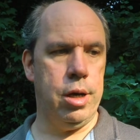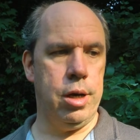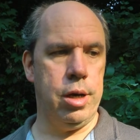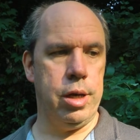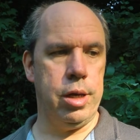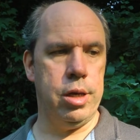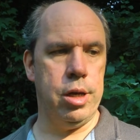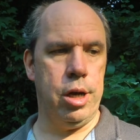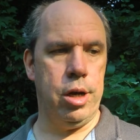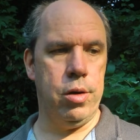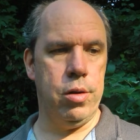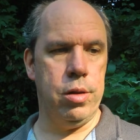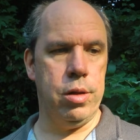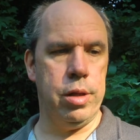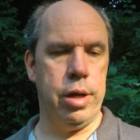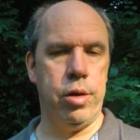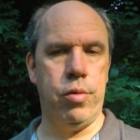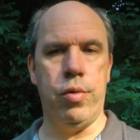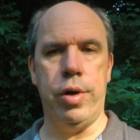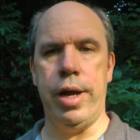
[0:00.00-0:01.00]
you know,
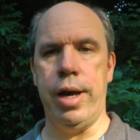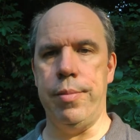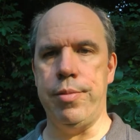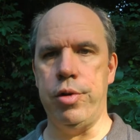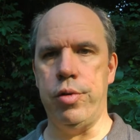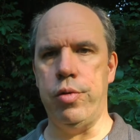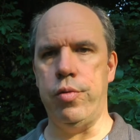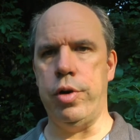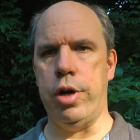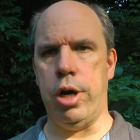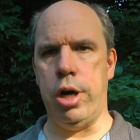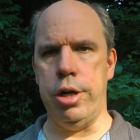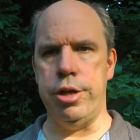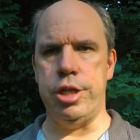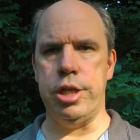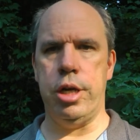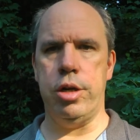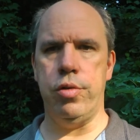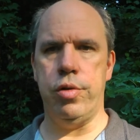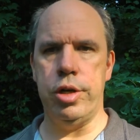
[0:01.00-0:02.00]
like what happened on
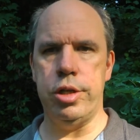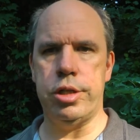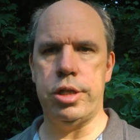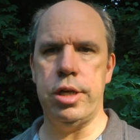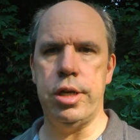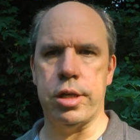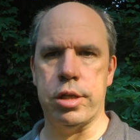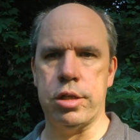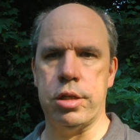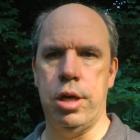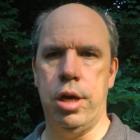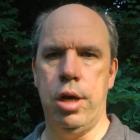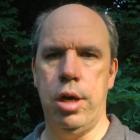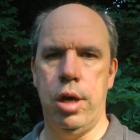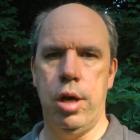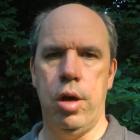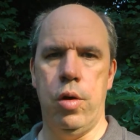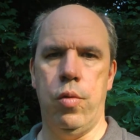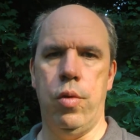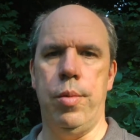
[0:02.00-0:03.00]
January 6th,
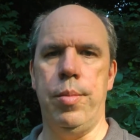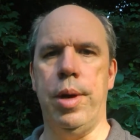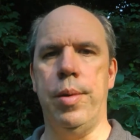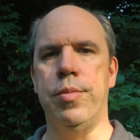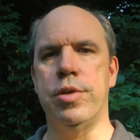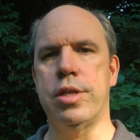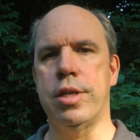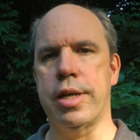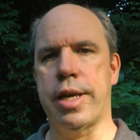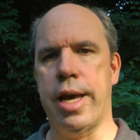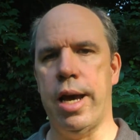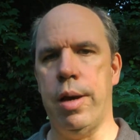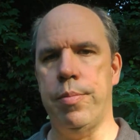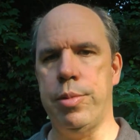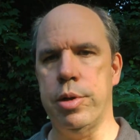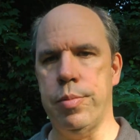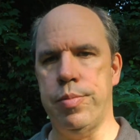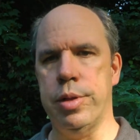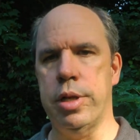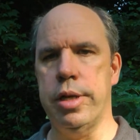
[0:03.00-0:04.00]
where members of the
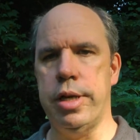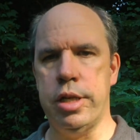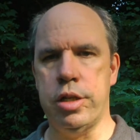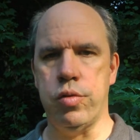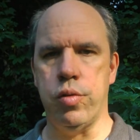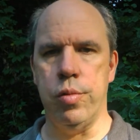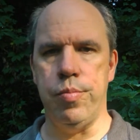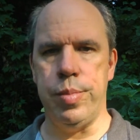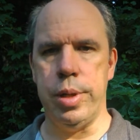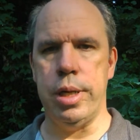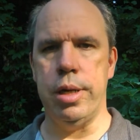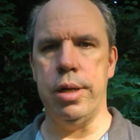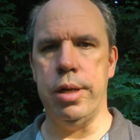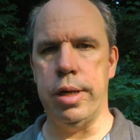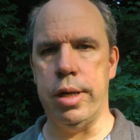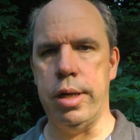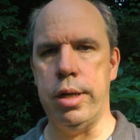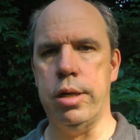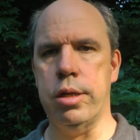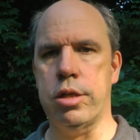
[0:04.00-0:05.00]
Capitol Police were beaten
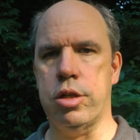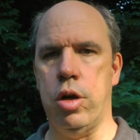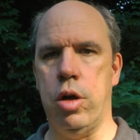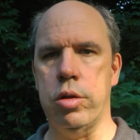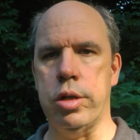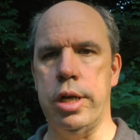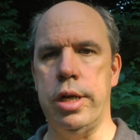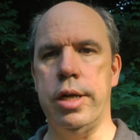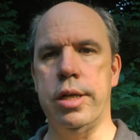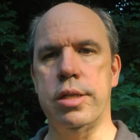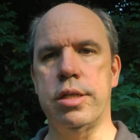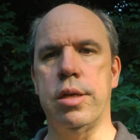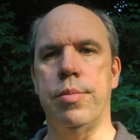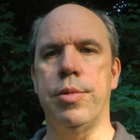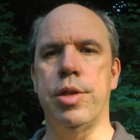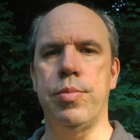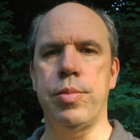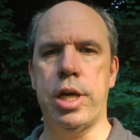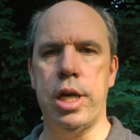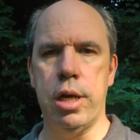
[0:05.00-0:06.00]
and assaulted, and some
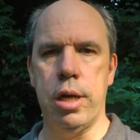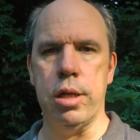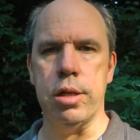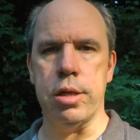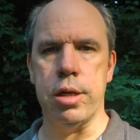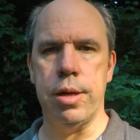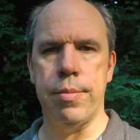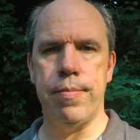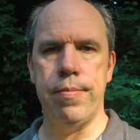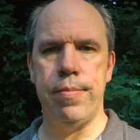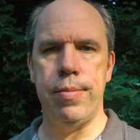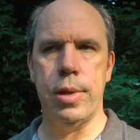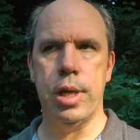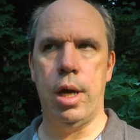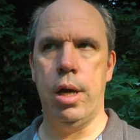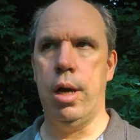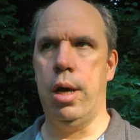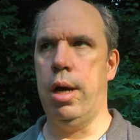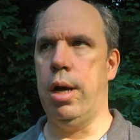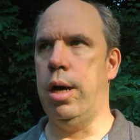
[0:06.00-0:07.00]
of them killed.
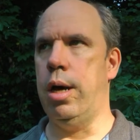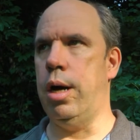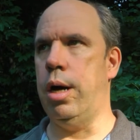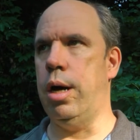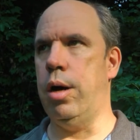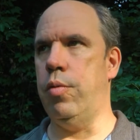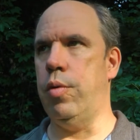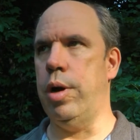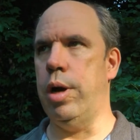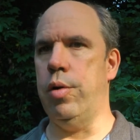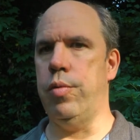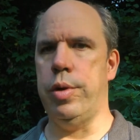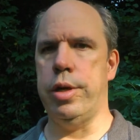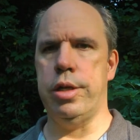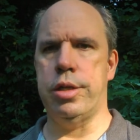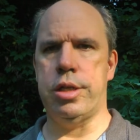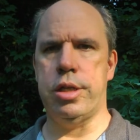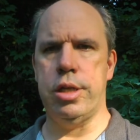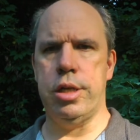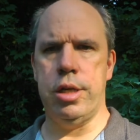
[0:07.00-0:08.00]
Where
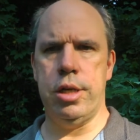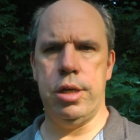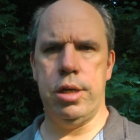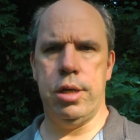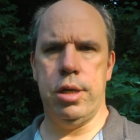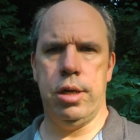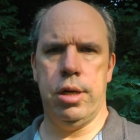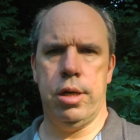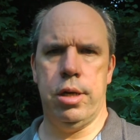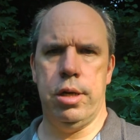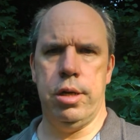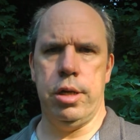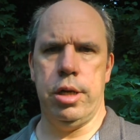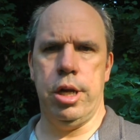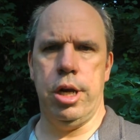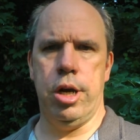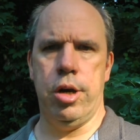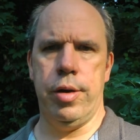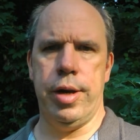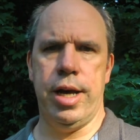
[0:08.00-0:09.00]
we see,
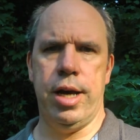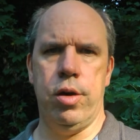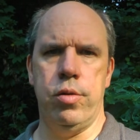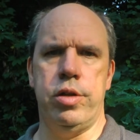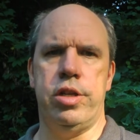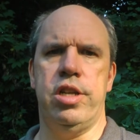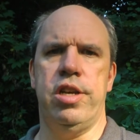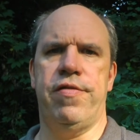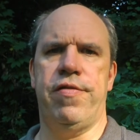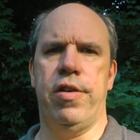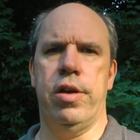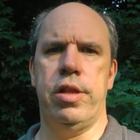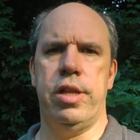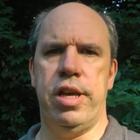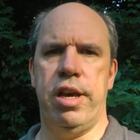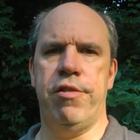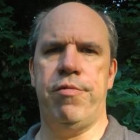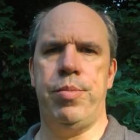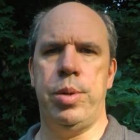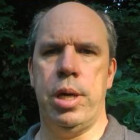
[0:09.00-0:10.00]
you know, now defund
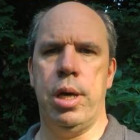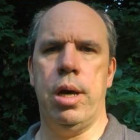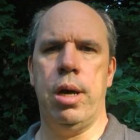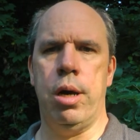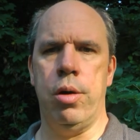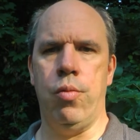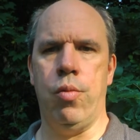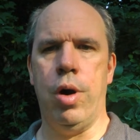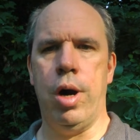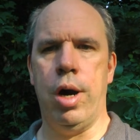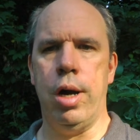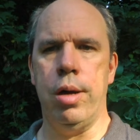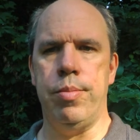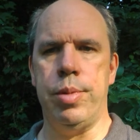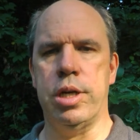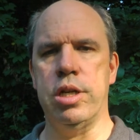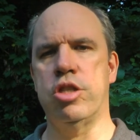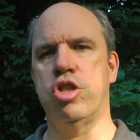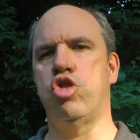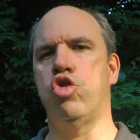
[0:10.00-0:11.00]
the FBI. Why?
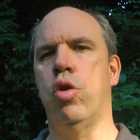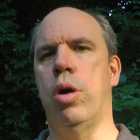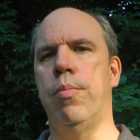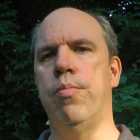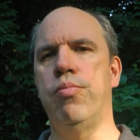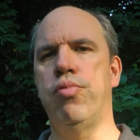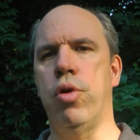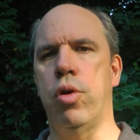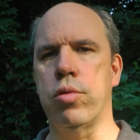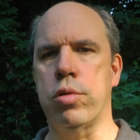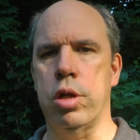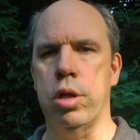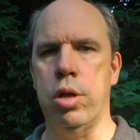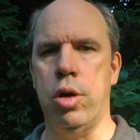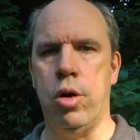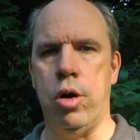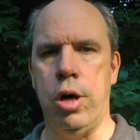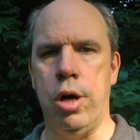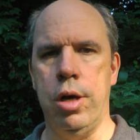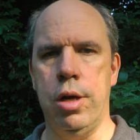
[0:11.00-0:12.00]
Because Trump broke the
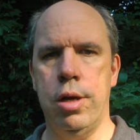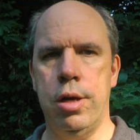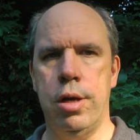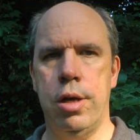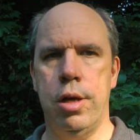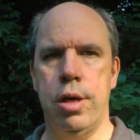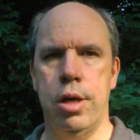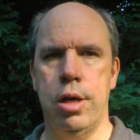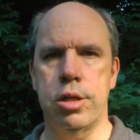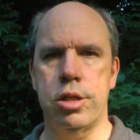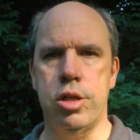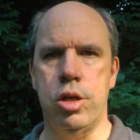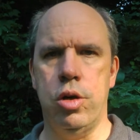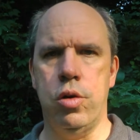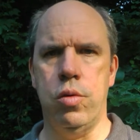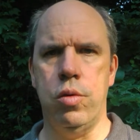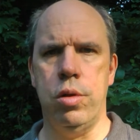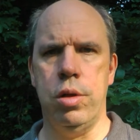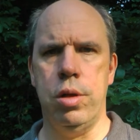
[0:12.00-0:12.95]
law. So